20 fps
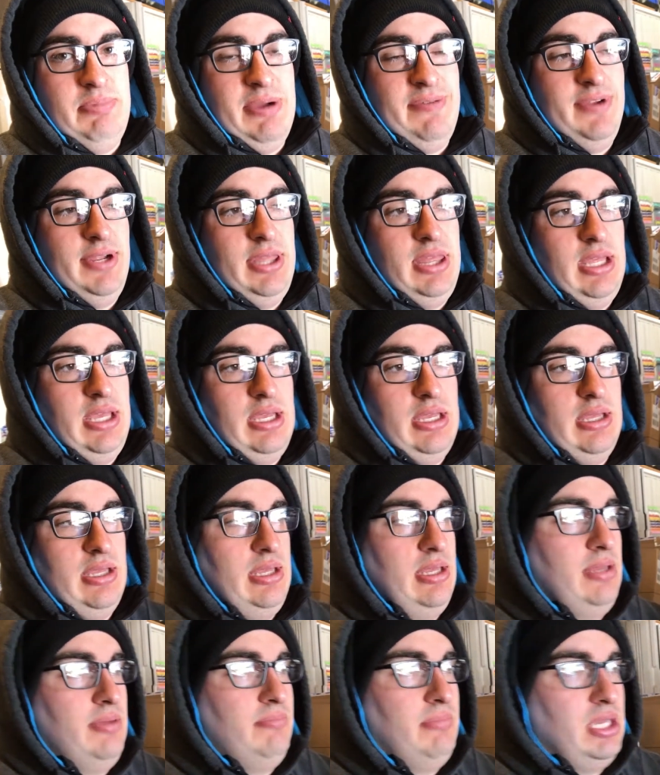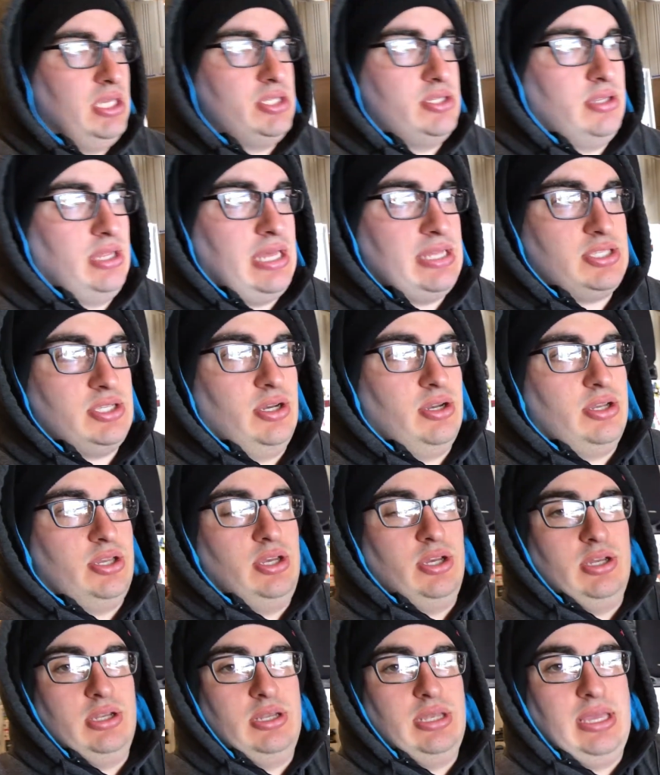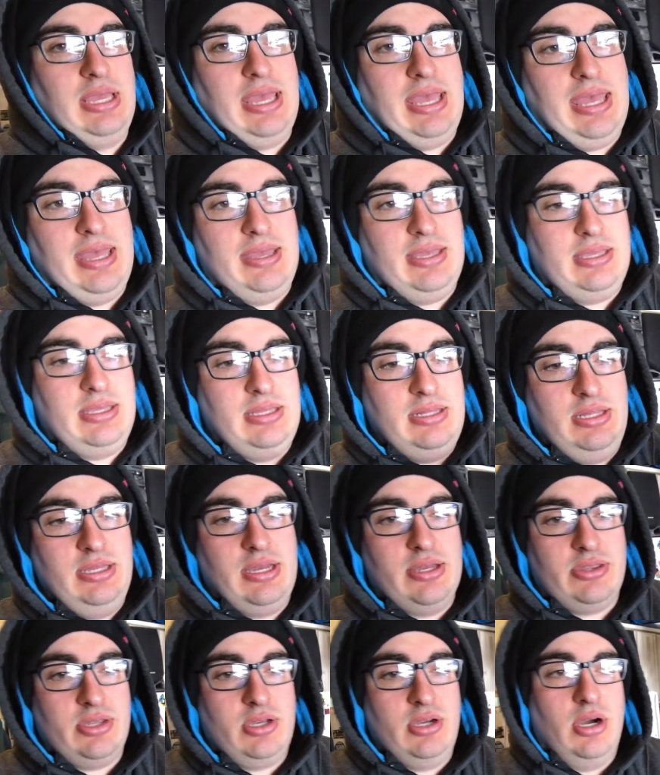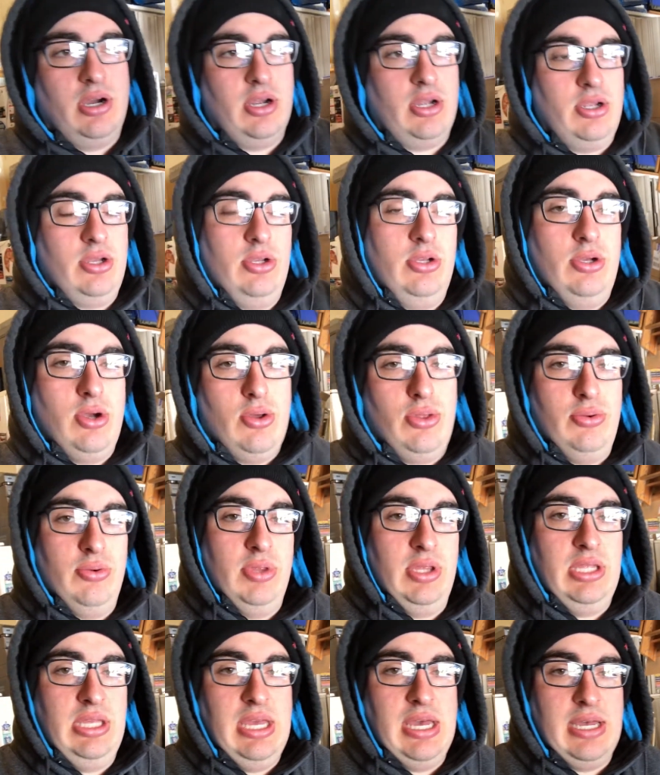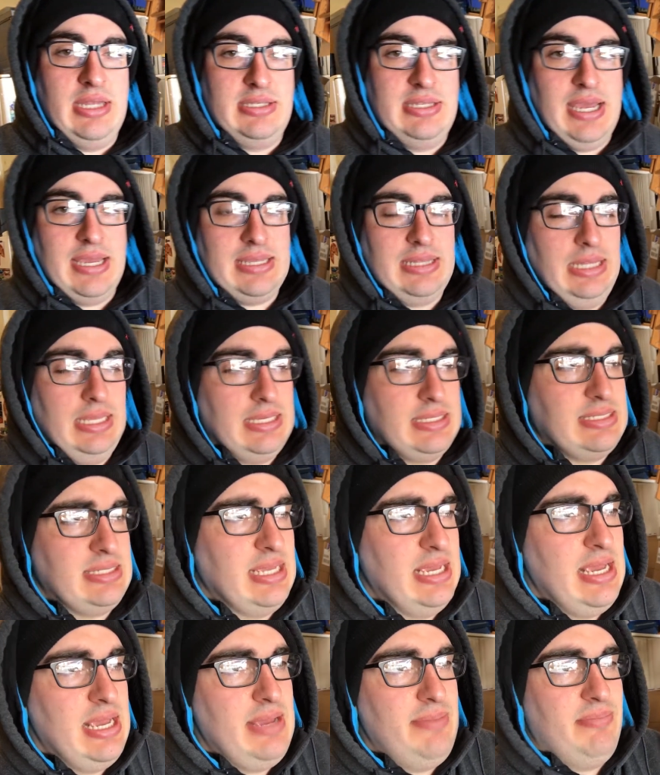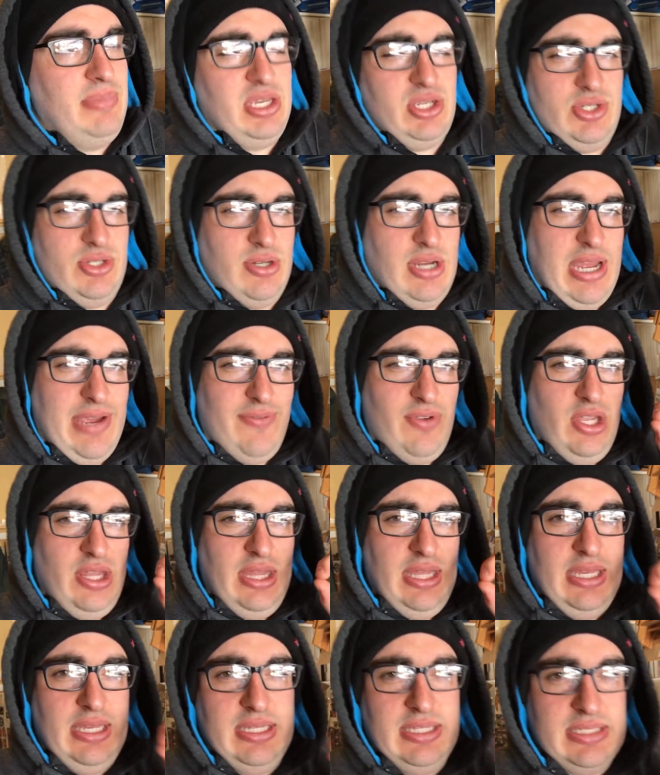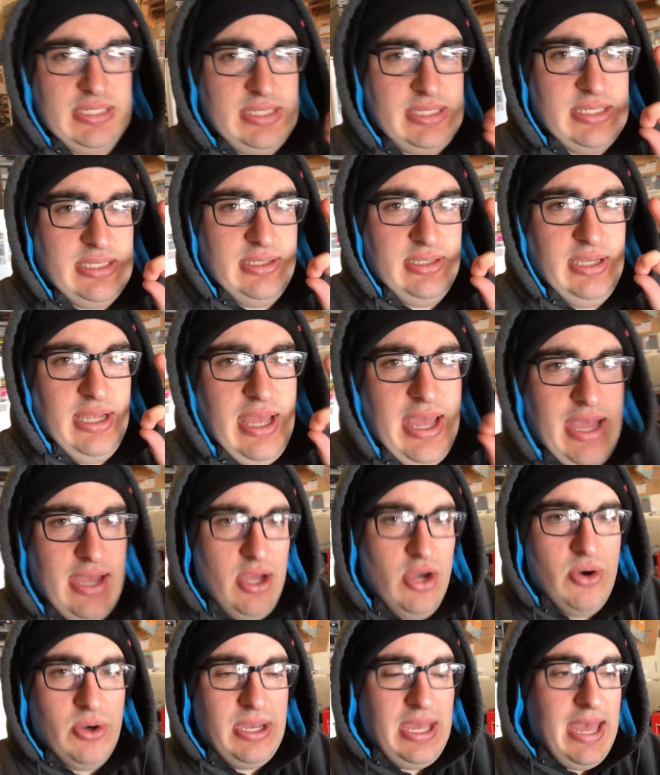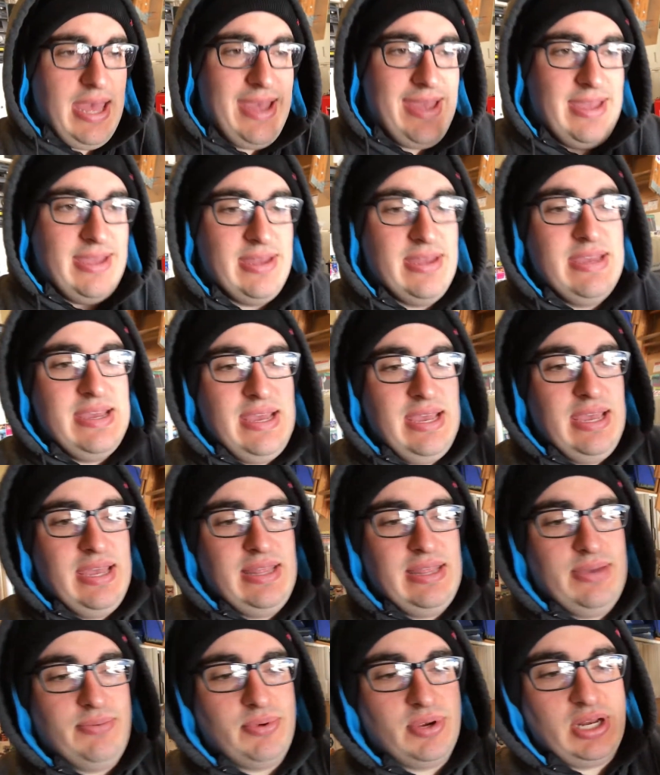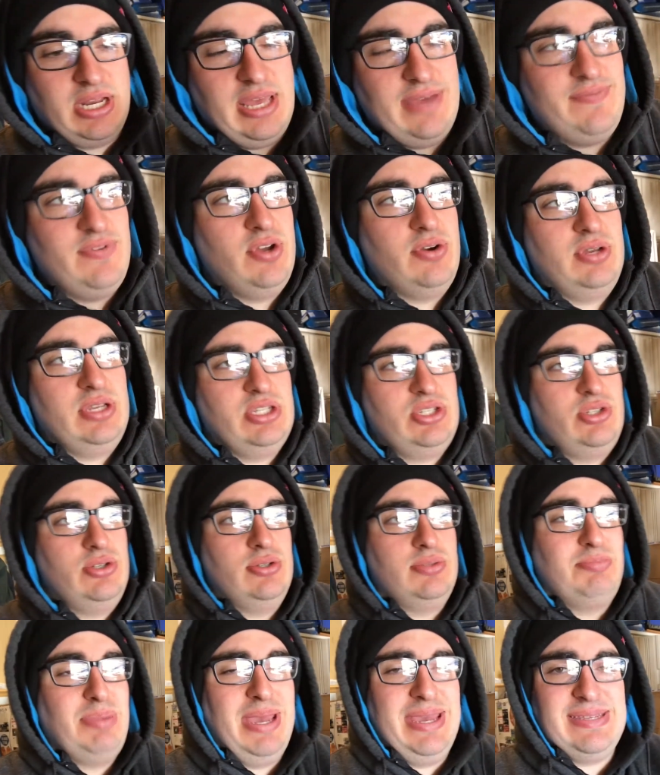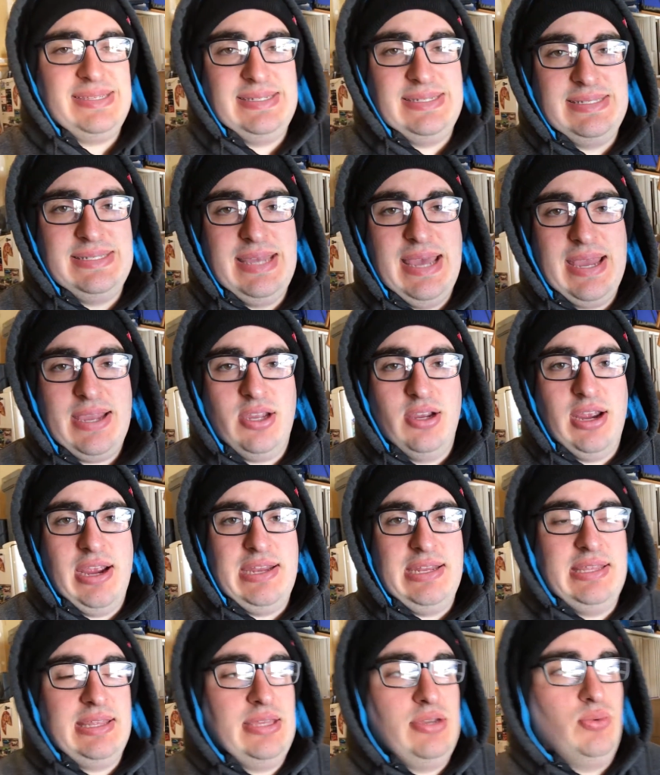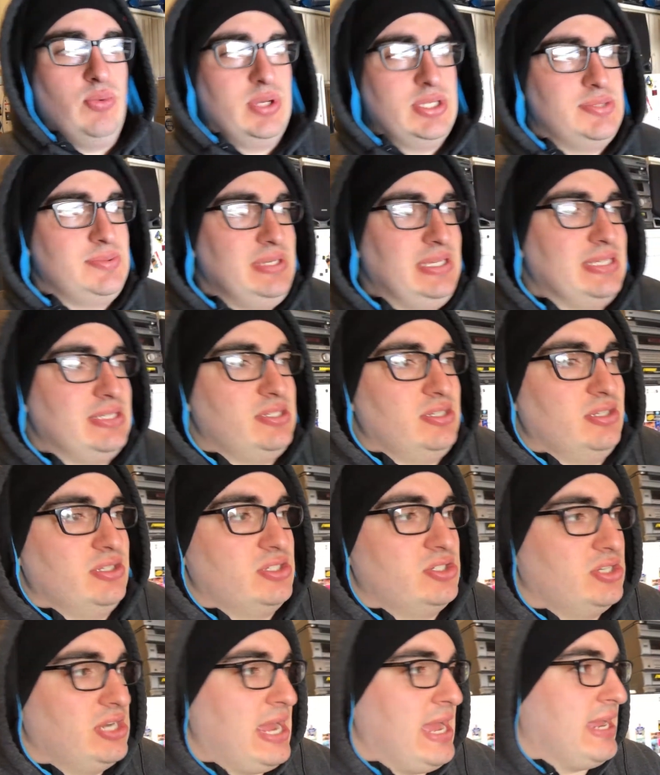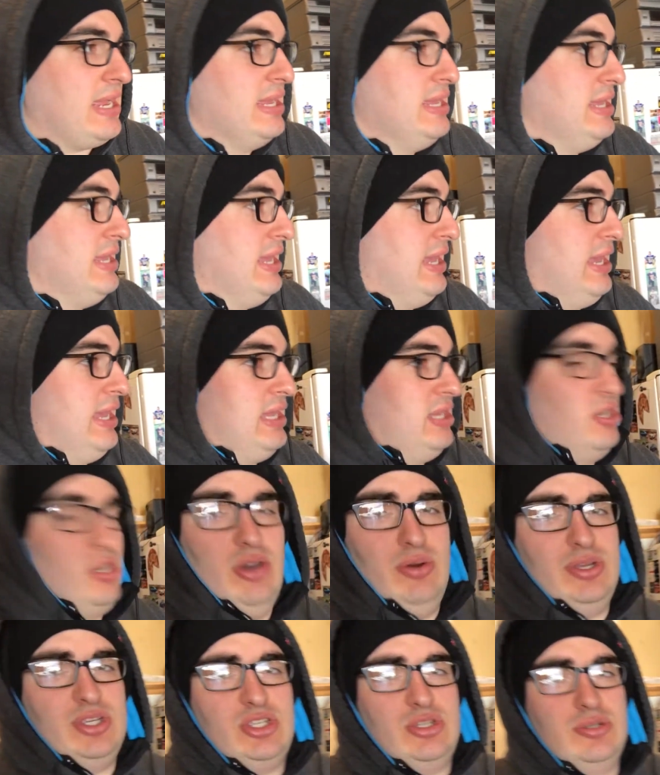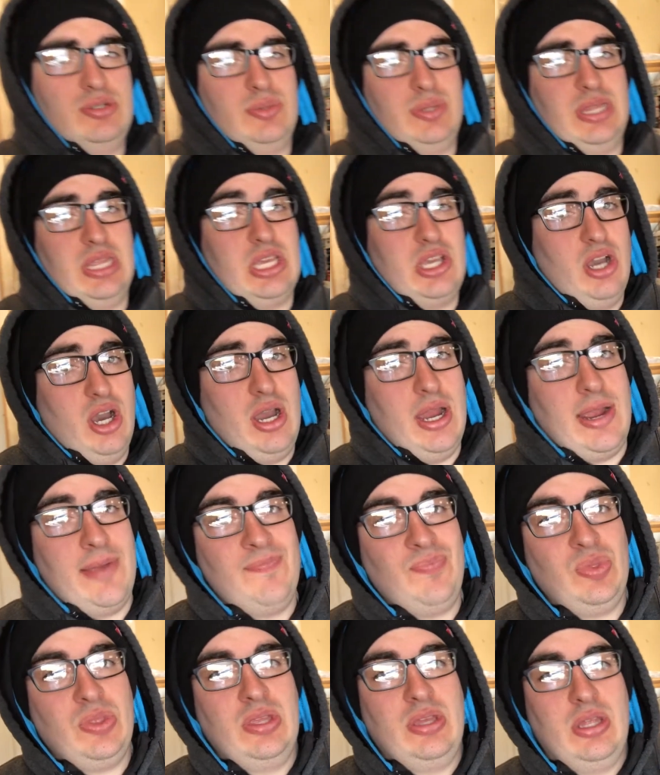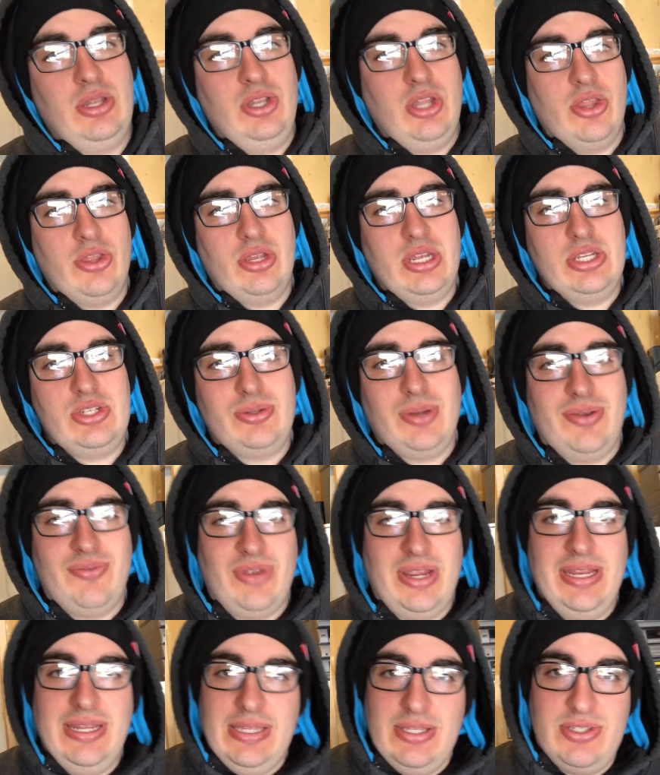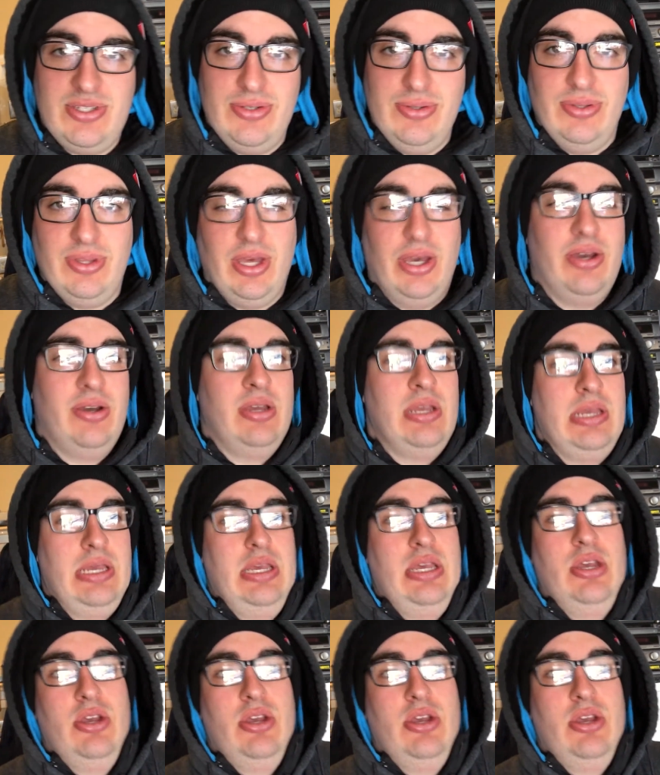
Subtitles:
up everything, make sure that's all good, clear out the car, go through the tech list, make sure everything is a-okay, and that we're gonna have no issues passing tech or anything once we get to the track, and no issues with the car. Another issue I ran into though